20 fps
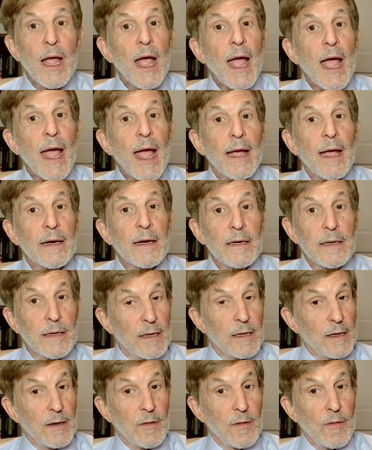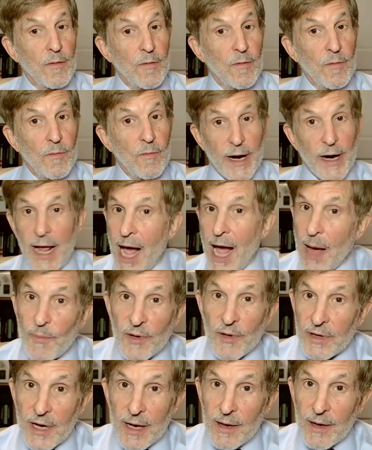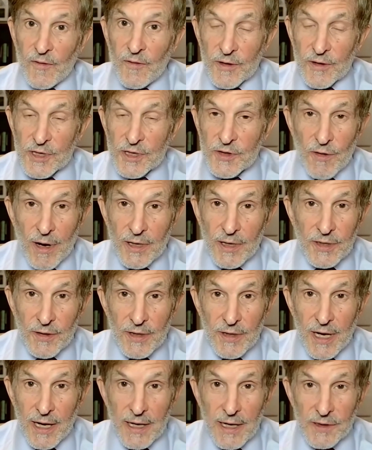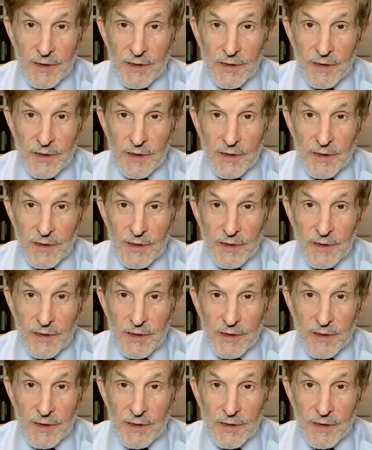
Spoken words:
And what happened to infrastructure day,